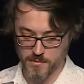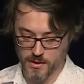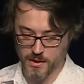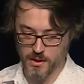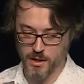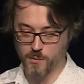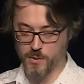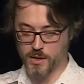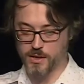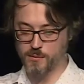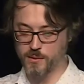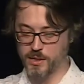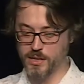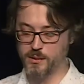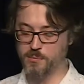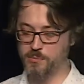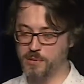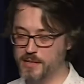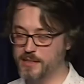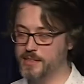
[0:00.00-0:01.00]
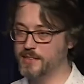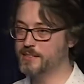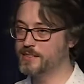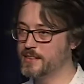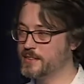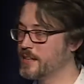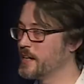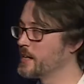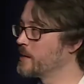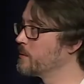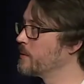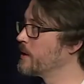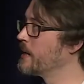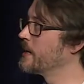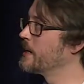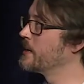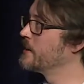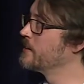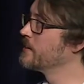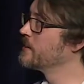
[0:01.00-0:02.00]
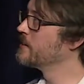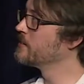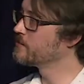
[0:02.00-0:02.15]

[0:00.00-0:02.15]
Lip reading: And one of the big things to take away